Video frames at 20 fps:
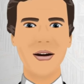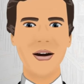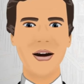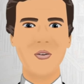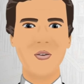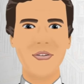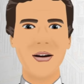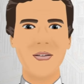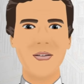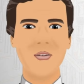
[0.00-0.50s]
is
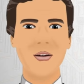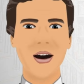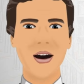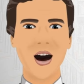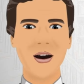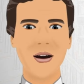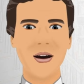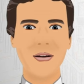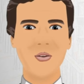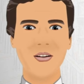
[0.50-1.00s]
a veteran
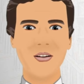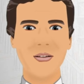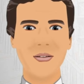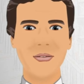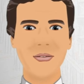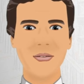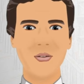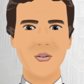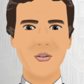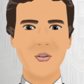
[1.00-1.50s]
actor,
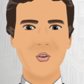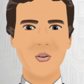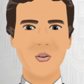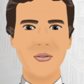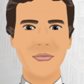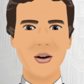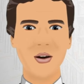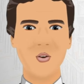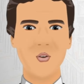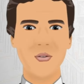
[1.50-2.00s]

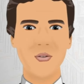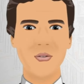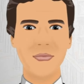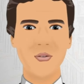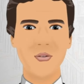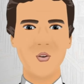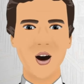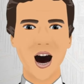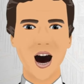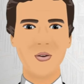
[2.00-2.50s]
producer
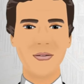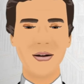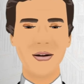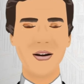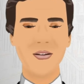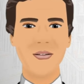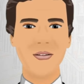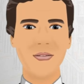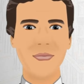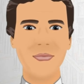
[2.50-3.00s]
and
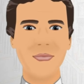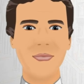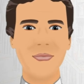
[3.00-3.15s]
director.